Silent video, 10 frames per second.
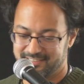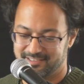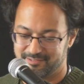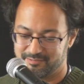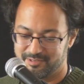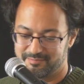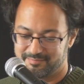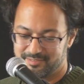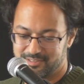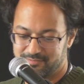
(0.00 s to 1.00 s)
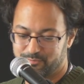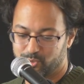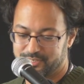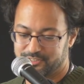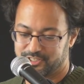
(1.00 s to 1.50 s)
You know,
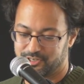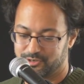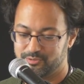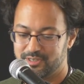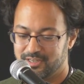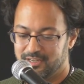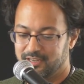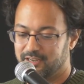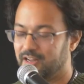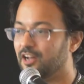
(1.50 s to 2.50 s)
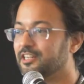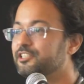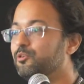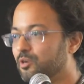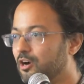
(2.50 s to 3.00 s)
4 years ago,
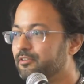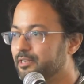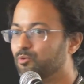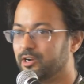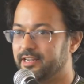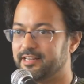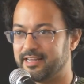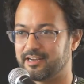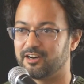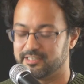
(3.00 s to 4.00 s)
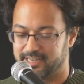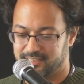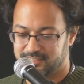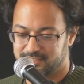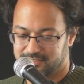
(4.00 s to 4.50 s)
unless you were already working in that
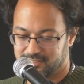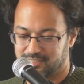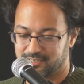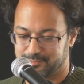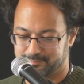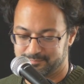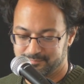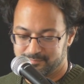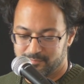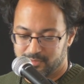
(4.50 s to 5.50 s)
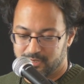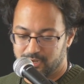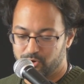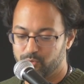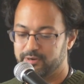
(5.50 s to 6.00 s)
context,
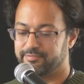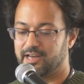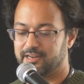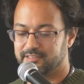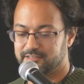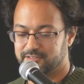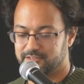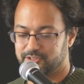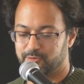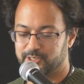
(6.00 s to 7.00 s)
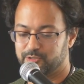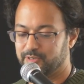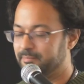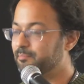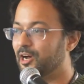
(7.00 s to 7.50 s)
who would have thought so much
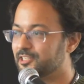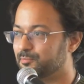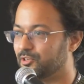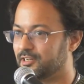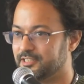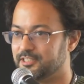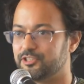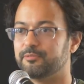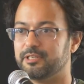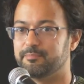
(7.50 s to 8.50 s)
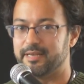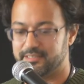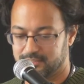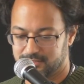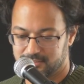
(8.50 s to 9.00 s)
would have been possible on a distributed
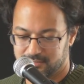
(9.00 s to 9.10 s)
basis?